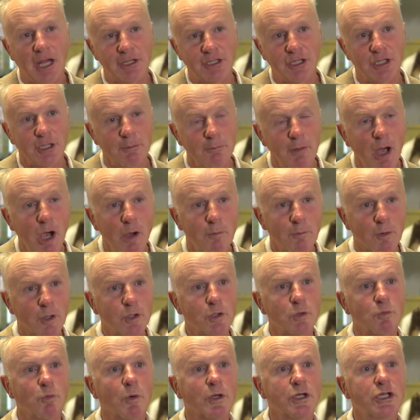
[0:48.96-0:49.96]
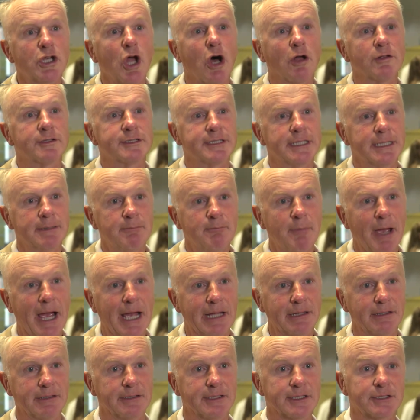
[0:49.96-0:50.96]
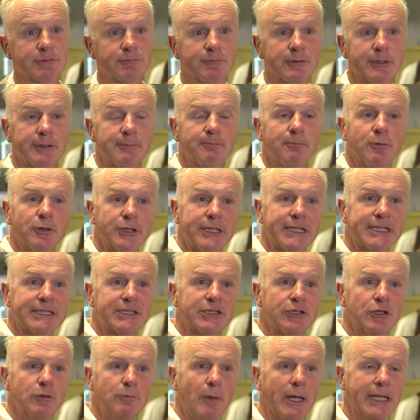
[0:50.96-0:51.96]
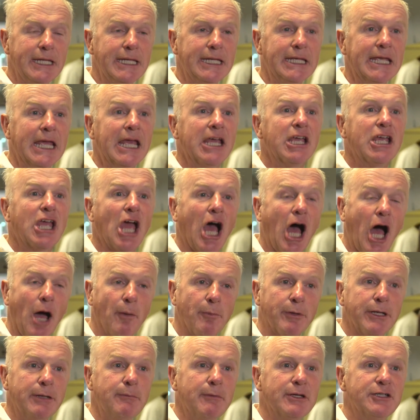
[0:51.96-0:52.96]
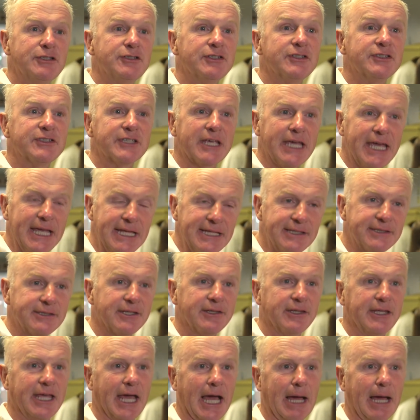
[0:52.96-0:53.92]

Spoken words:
And at the moment, we're not in balance. We're putting too many carbon emissions into the